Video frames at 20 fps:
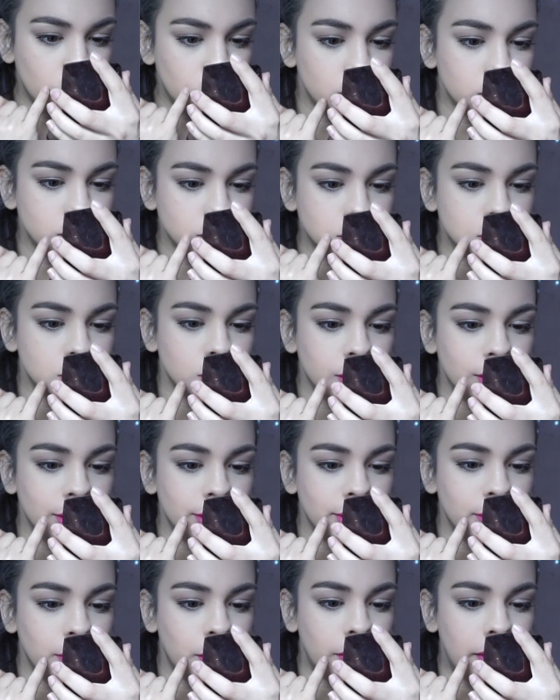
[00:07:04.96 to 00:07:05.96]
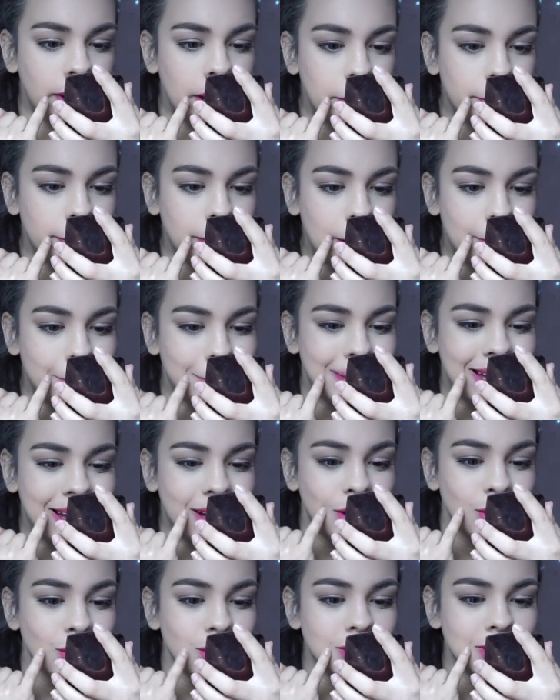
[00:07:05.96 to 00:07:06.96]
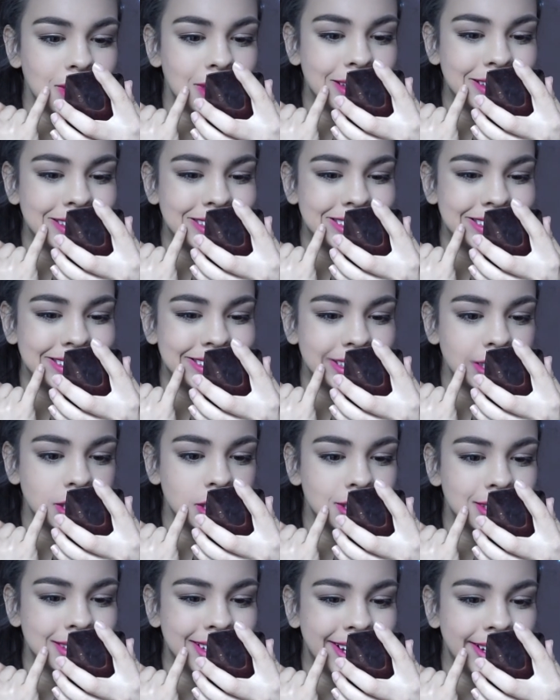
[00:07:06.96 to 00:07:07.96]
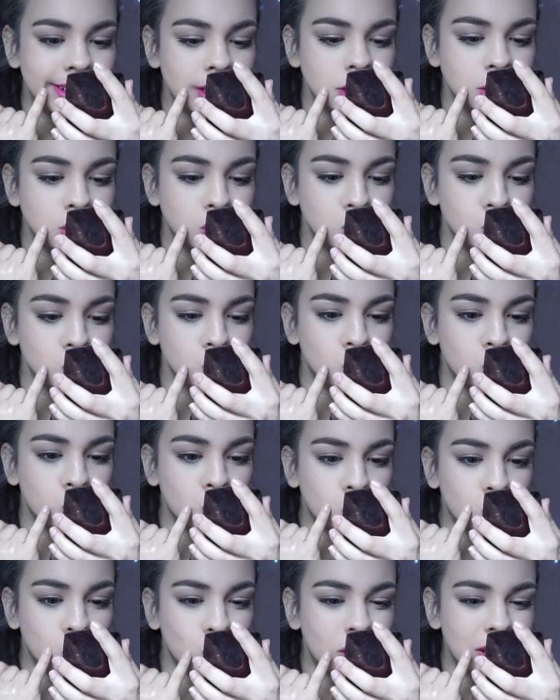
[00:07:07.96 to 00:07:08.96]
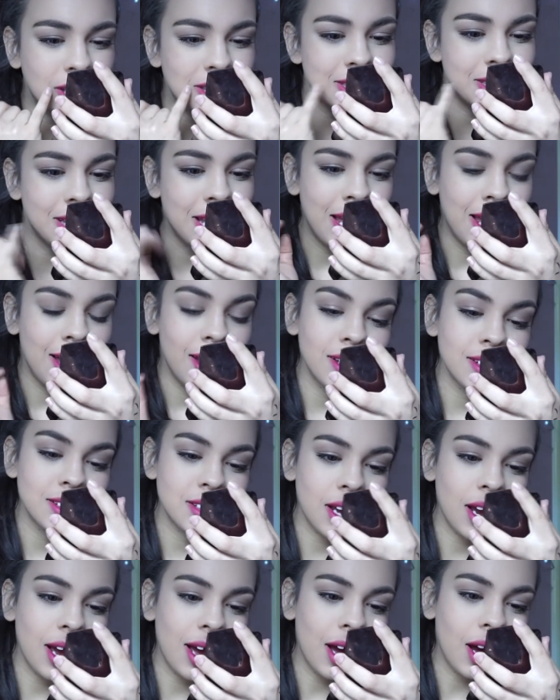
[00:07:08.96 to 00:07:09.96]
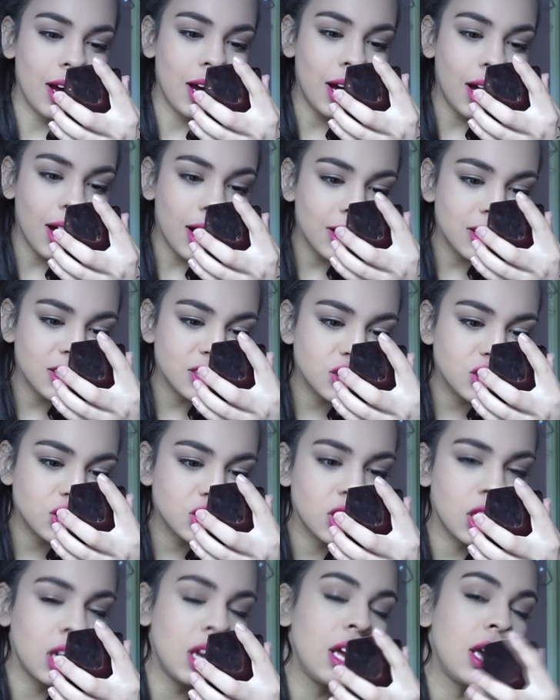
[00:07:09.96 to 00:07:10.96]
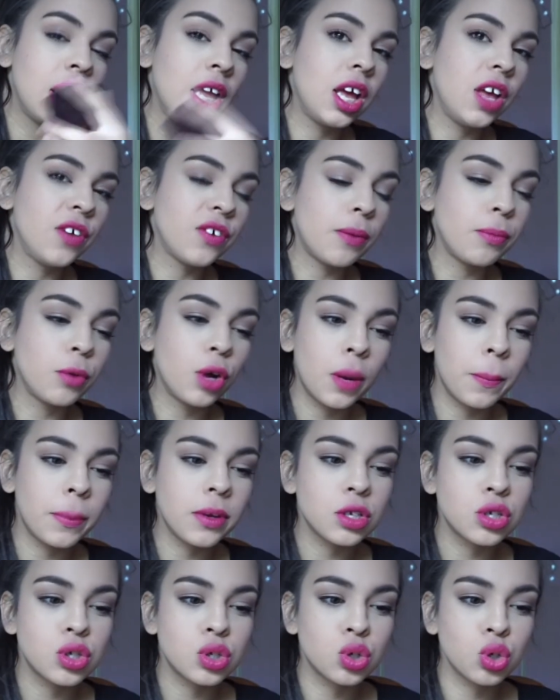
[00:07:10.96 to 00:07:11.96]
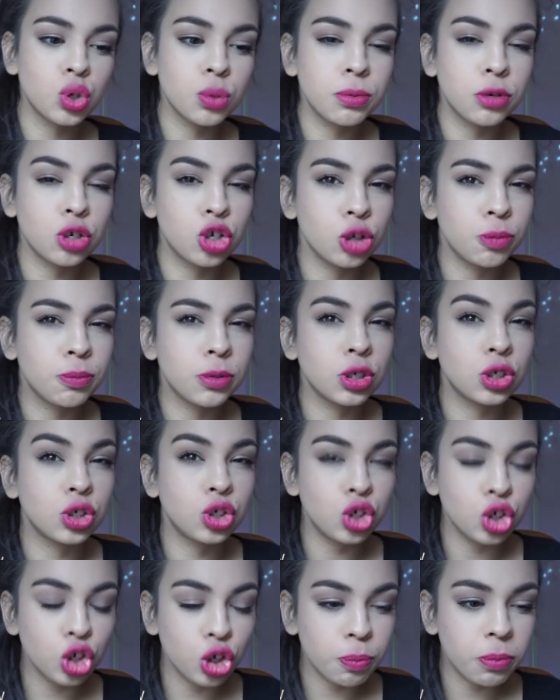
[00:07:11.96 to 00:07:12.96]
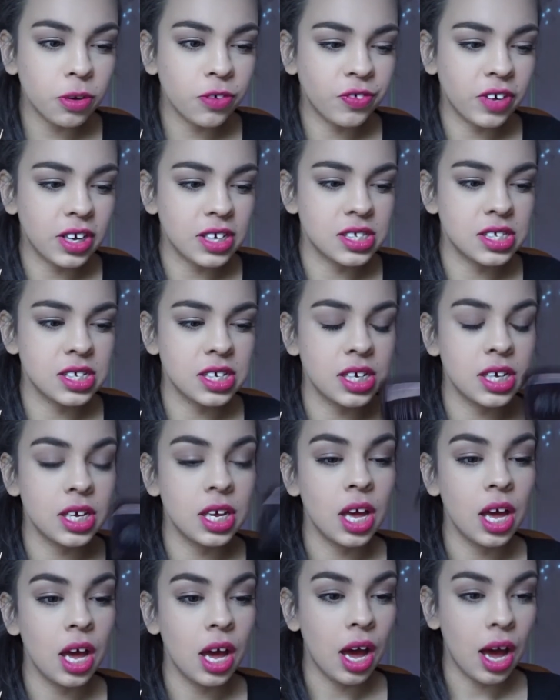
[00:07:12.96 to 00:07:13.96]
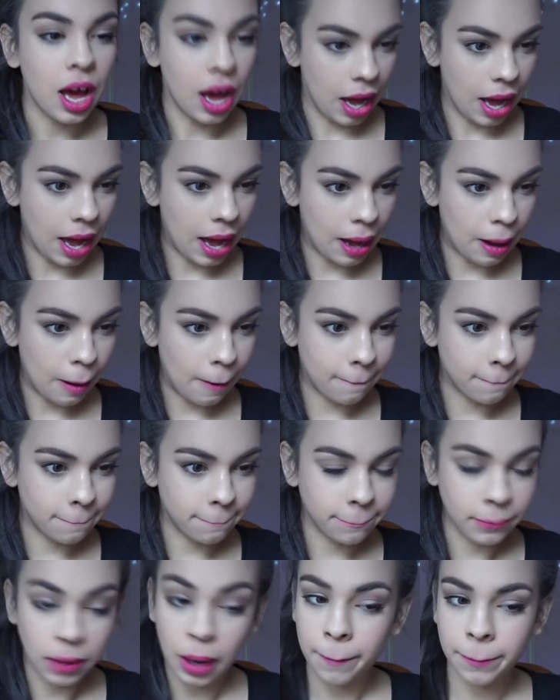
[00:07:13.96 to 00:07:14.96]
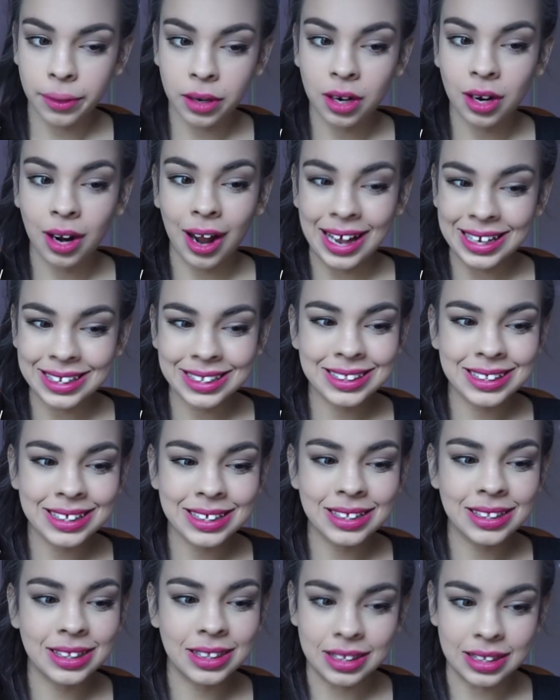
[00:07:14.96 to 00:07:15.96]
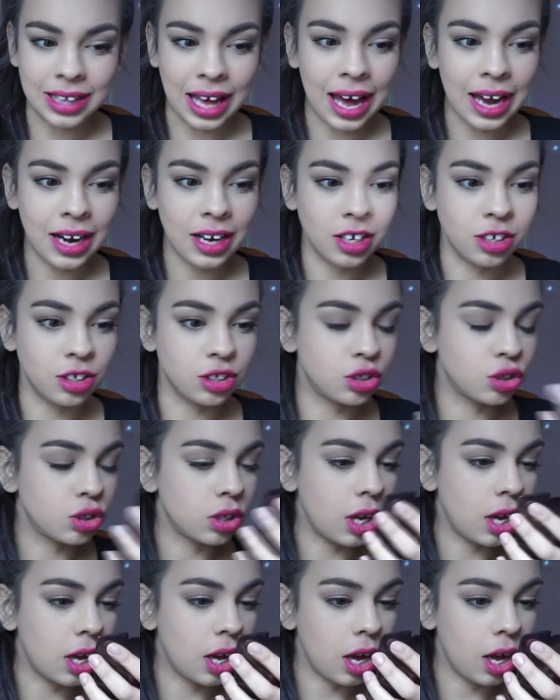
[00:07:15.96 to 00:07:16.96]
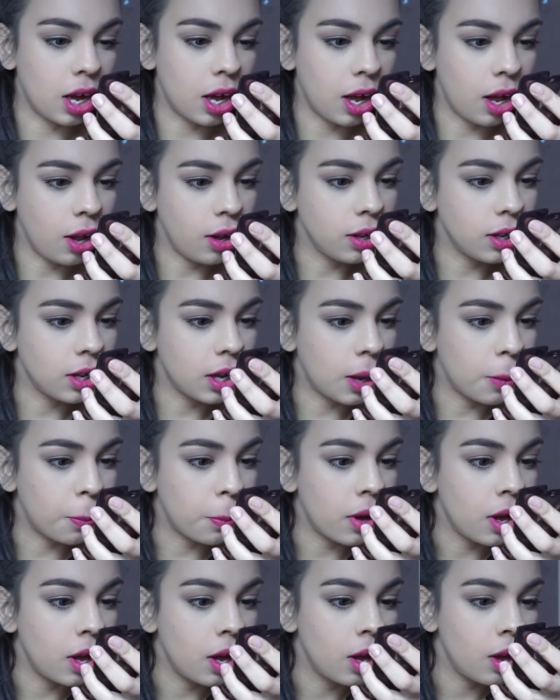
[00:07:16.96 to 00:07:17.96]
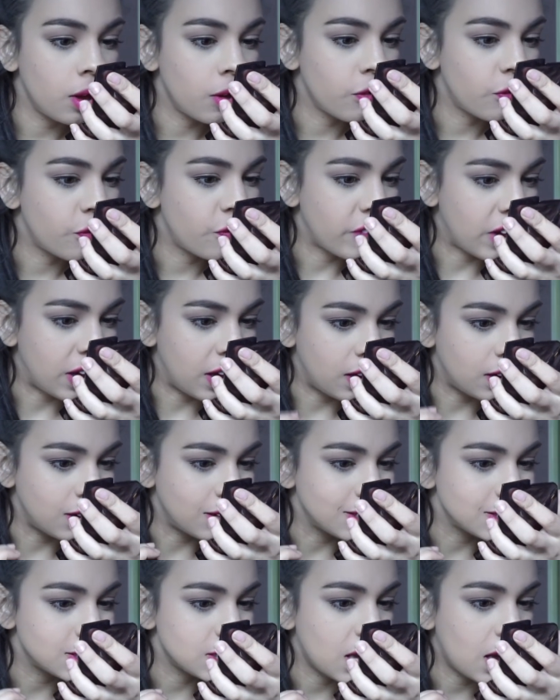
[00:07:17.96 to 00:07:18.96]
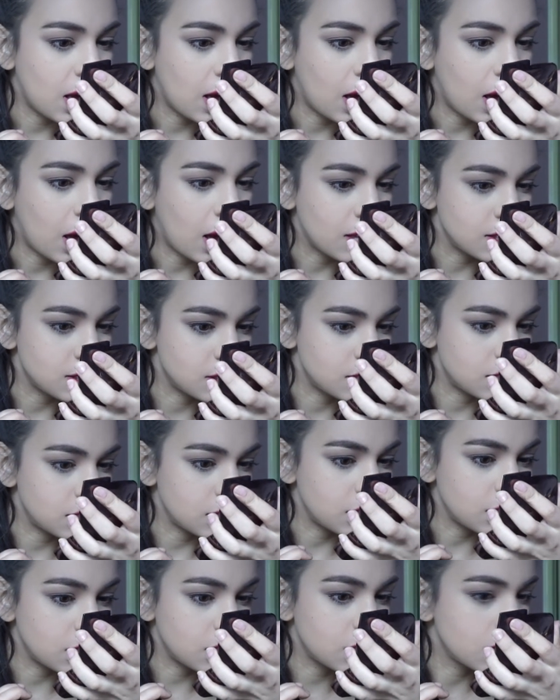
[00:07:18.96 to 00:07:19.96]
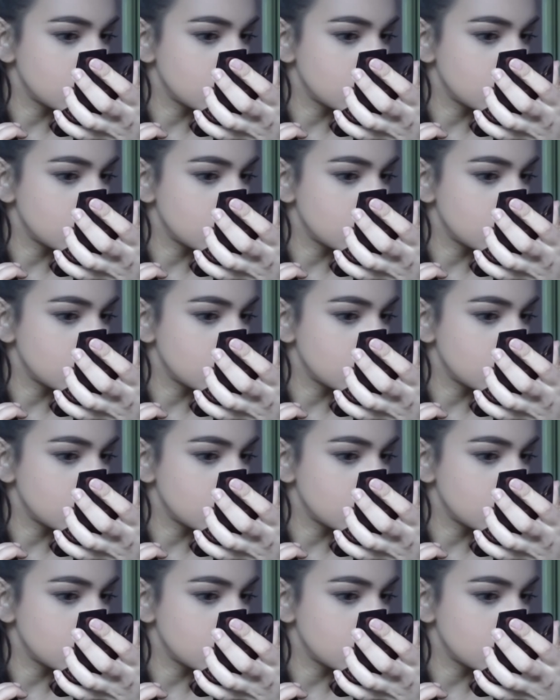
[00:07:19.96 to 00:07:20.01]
Also around my mouth, it's started to crease a touch if I'm gonna be super duper fussy. But other than that, it's held up fantastic.